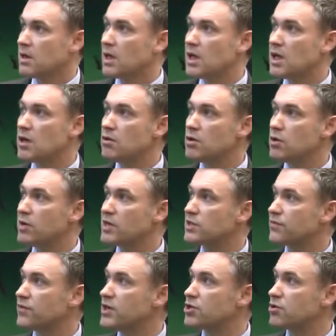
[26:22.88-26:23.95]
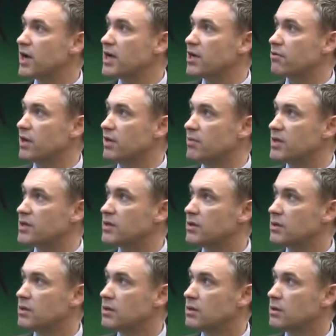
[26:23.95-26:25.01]
EU-US free trade agreement.
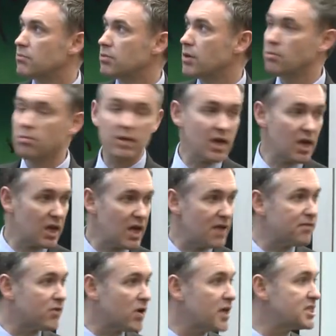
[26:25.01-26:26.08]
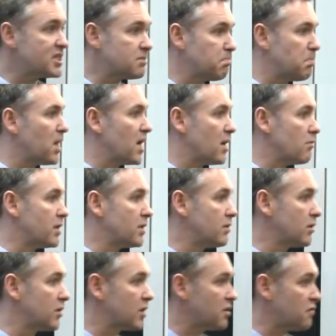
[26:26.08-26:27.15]
Probably a left-right split when
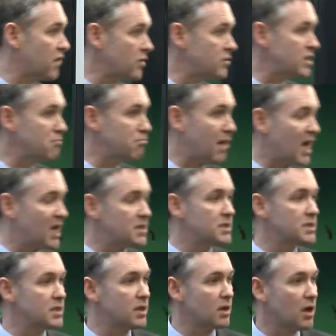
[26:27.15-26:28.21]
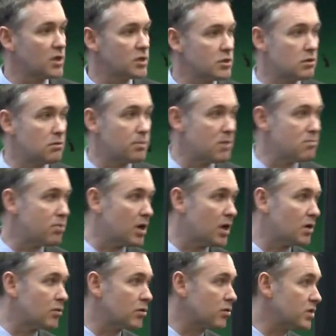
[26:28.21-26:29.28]
you look at the voting patterns in the last European
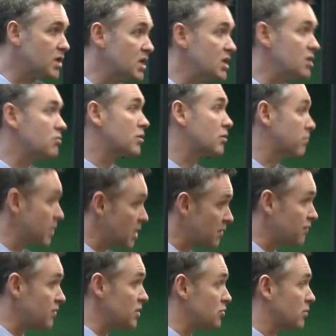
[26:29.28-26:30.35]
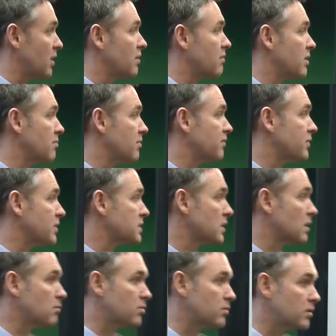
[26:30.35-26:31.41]
Parliament on the EU-Korea free trade agreement, for
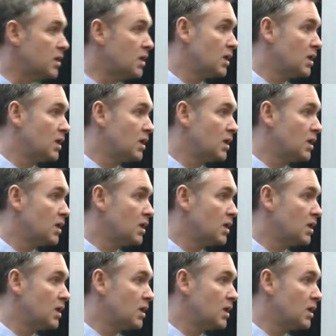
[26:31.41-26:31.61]
example.